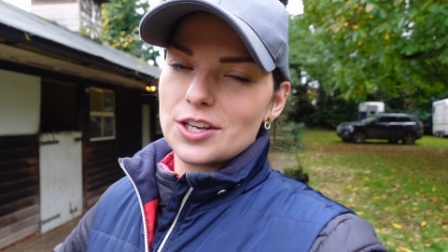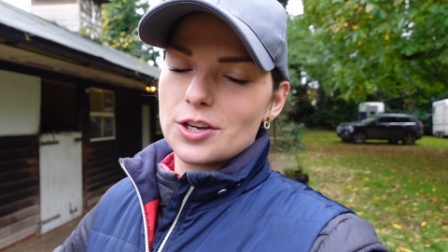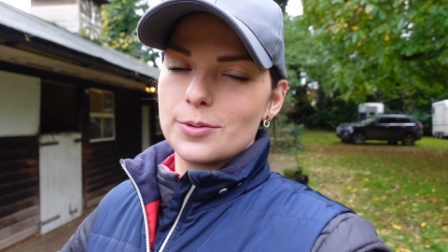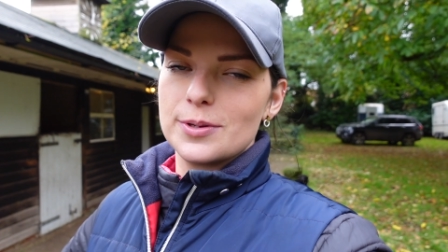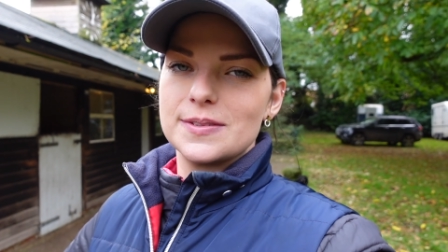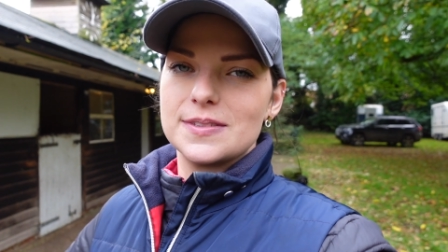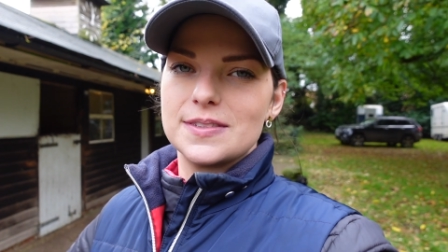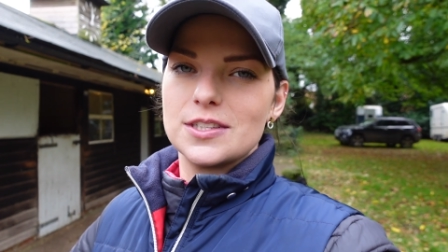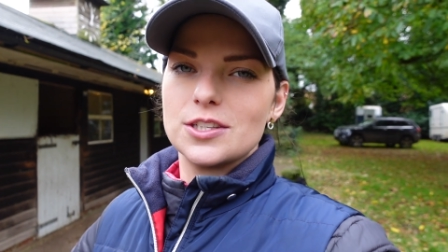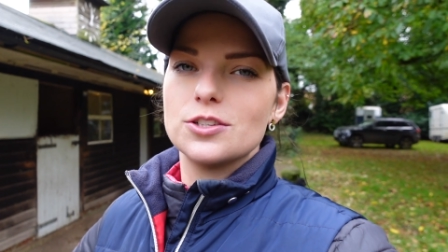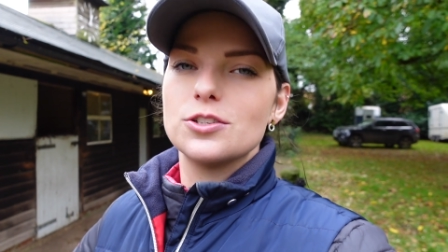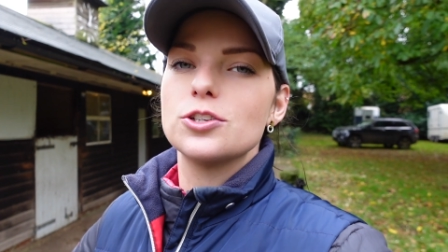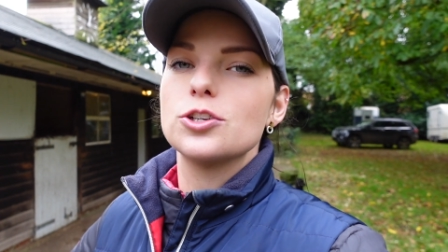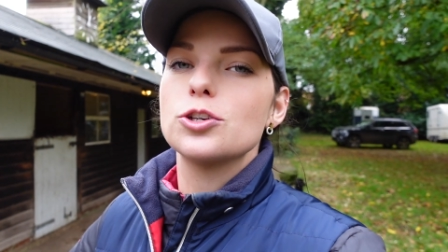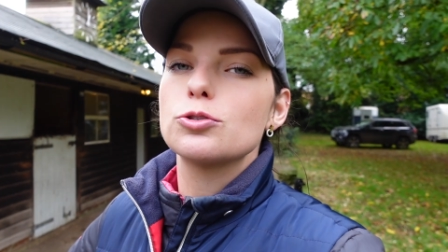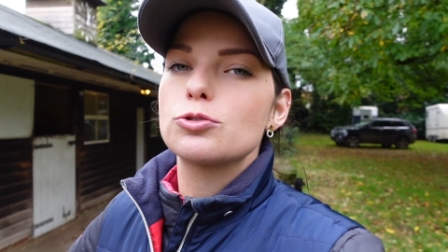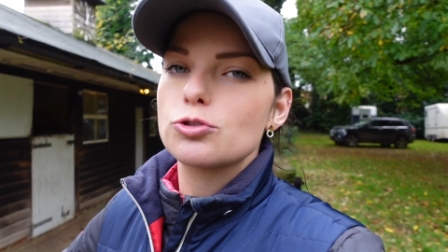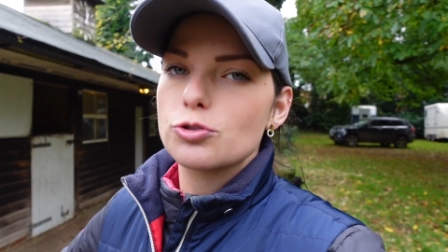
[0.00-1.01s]
who is the
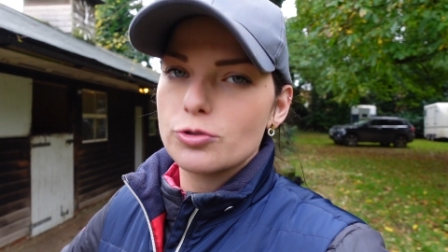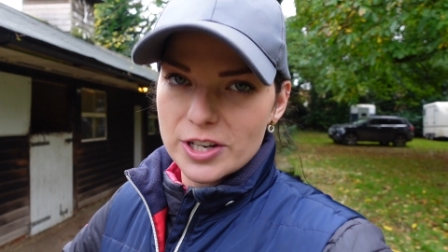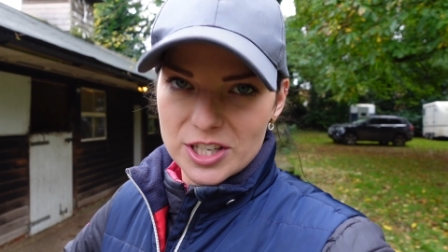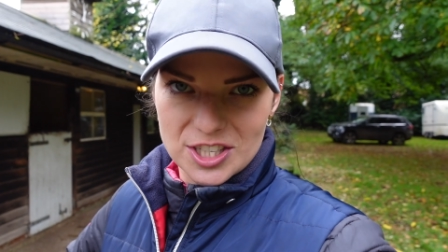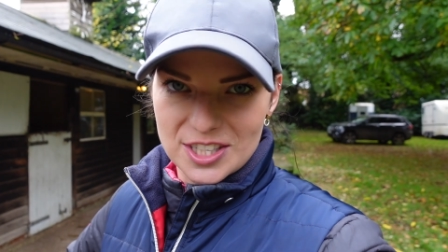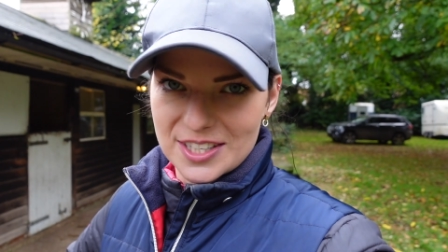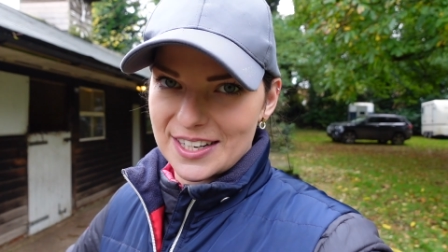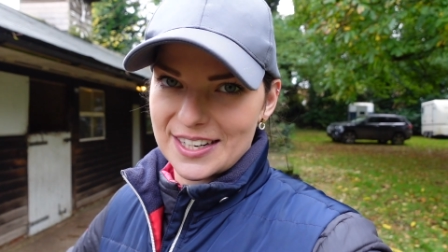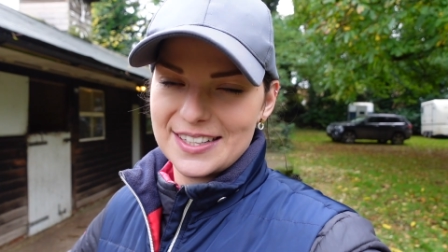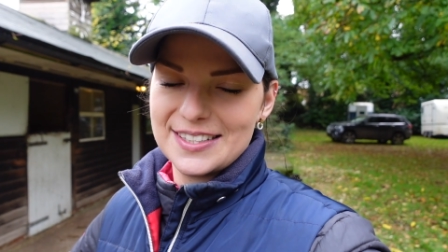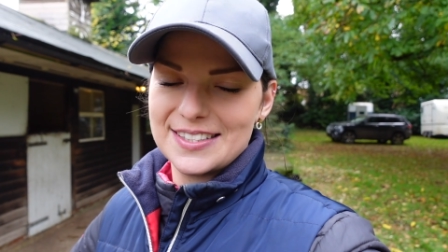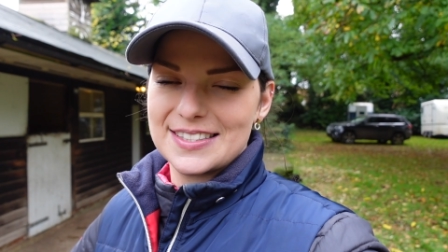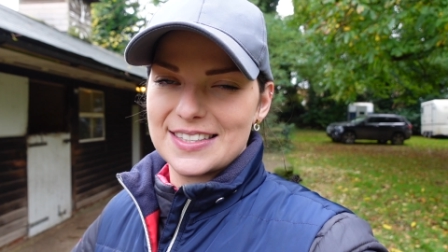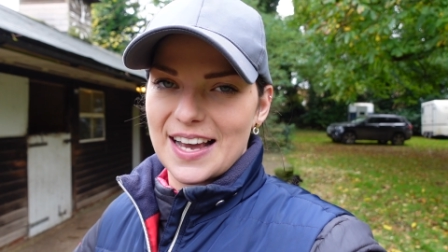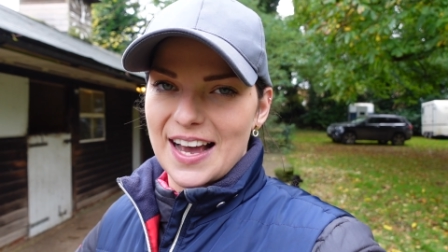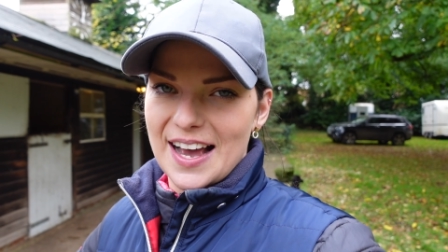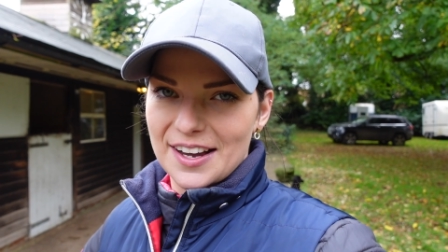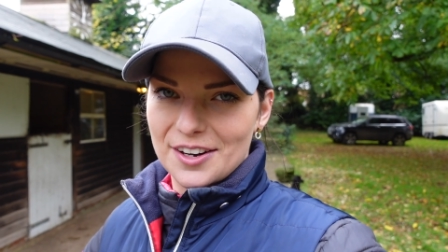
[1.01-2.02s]
nutritionist
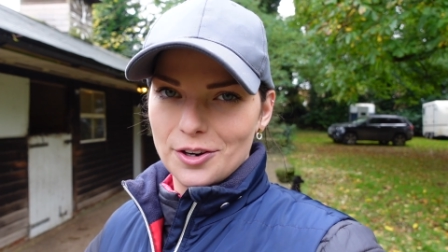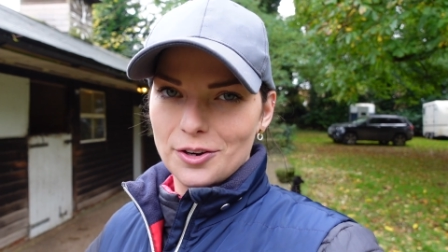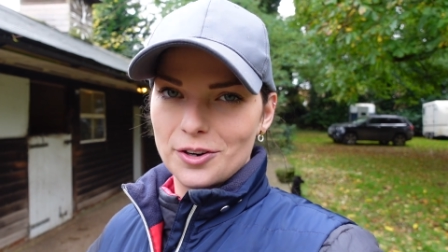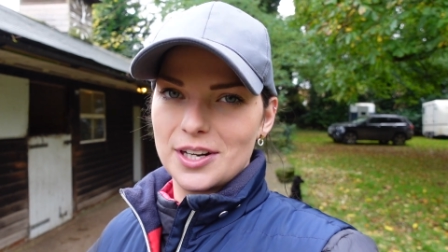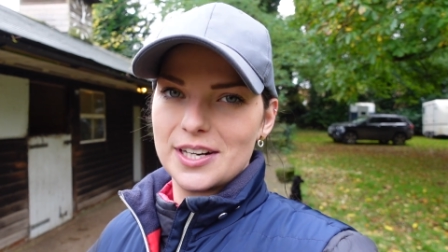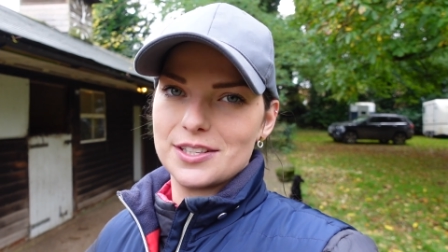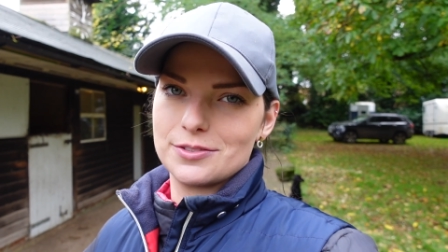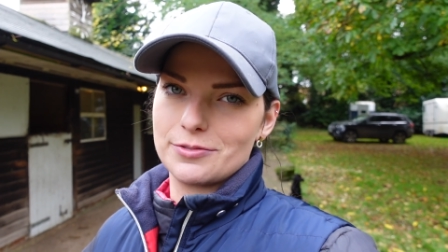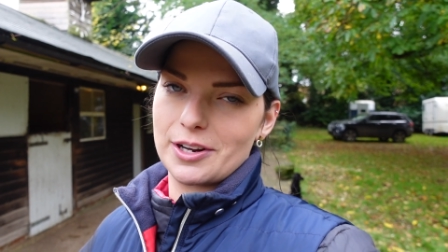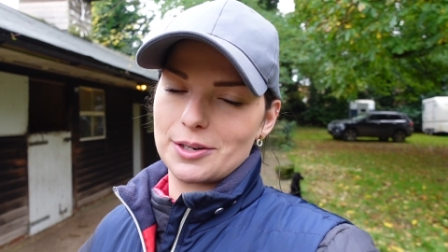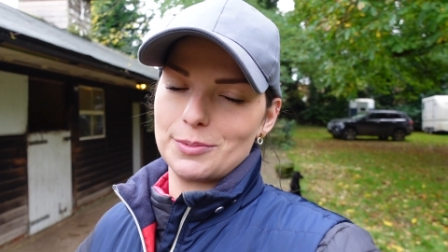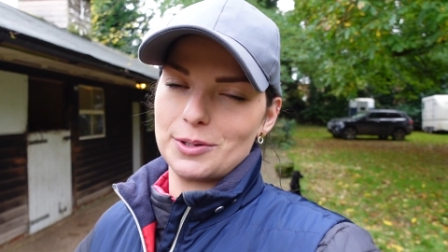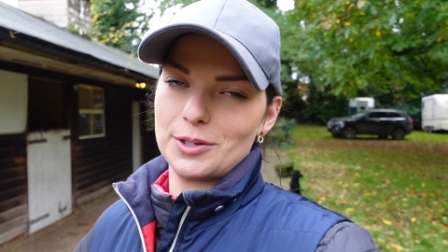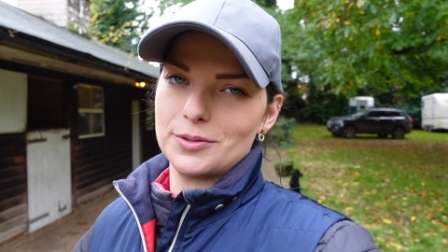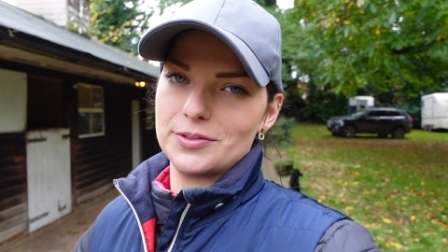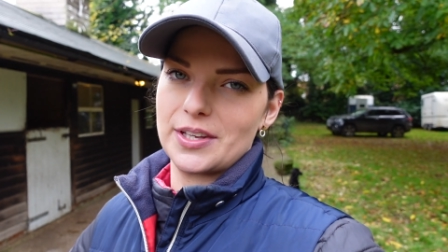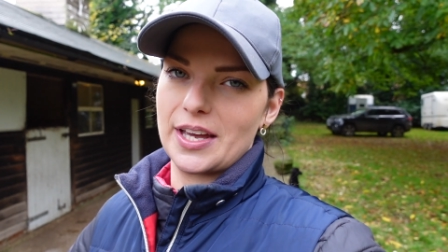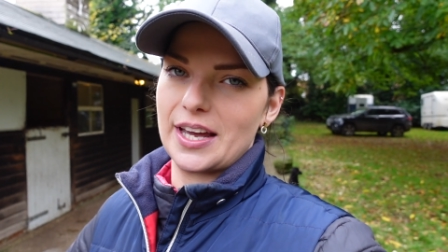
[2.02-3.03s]
at Connolley's Red
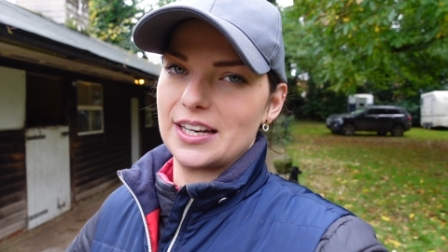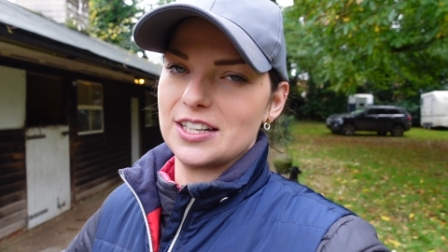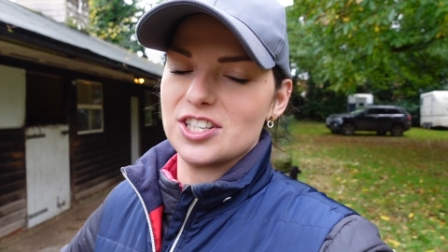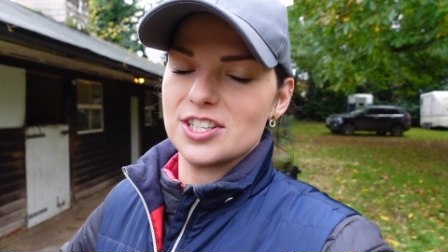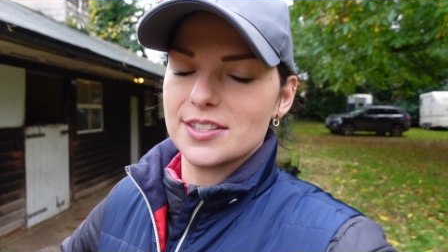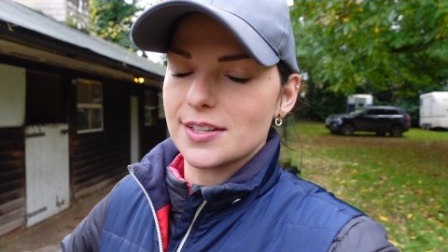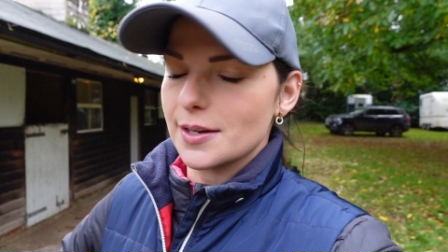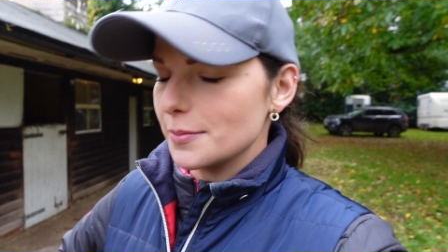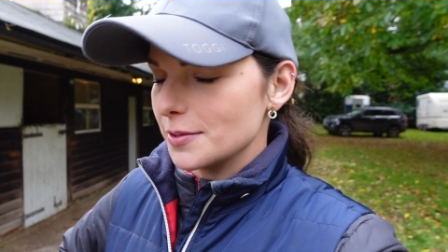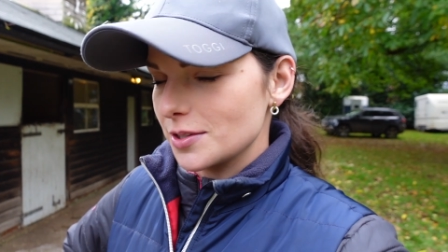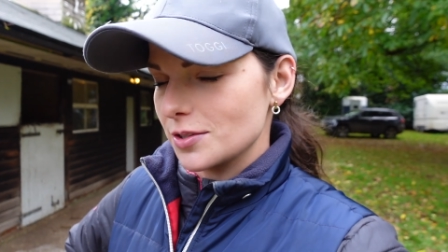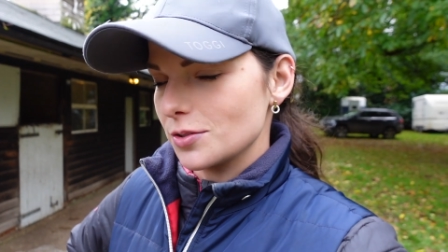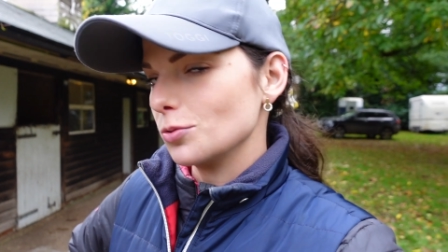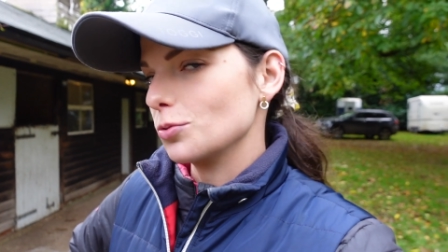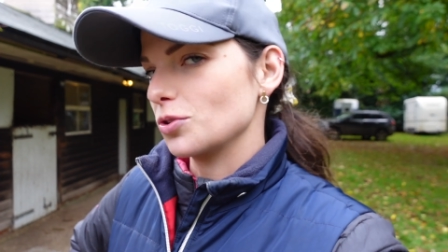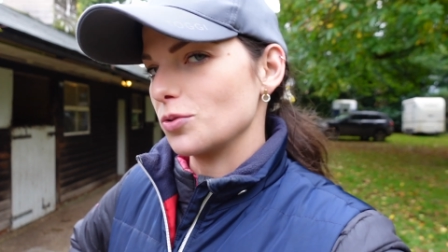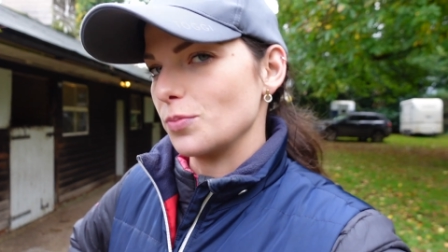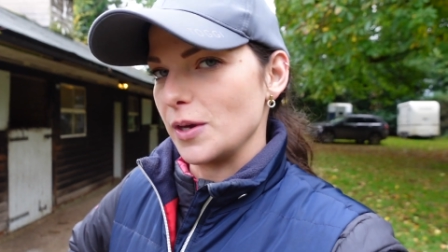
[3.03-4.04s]
Mills, and she's coming to
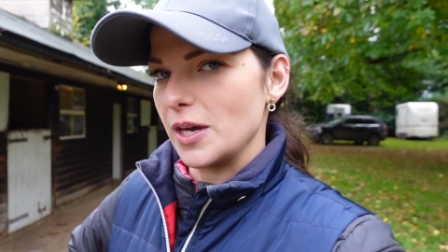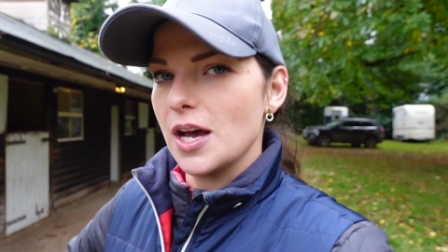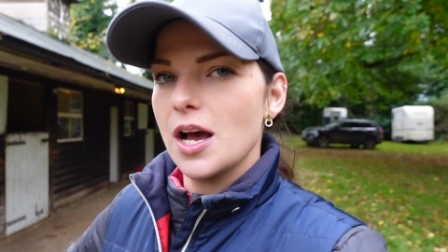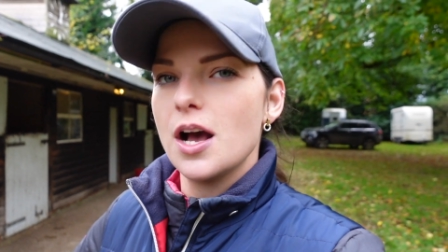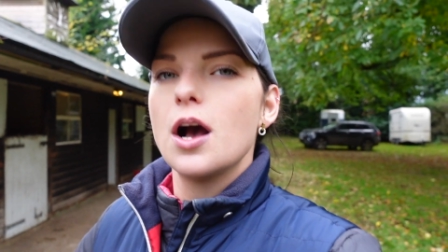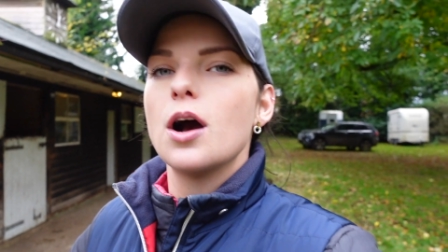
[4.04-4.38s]
talk to me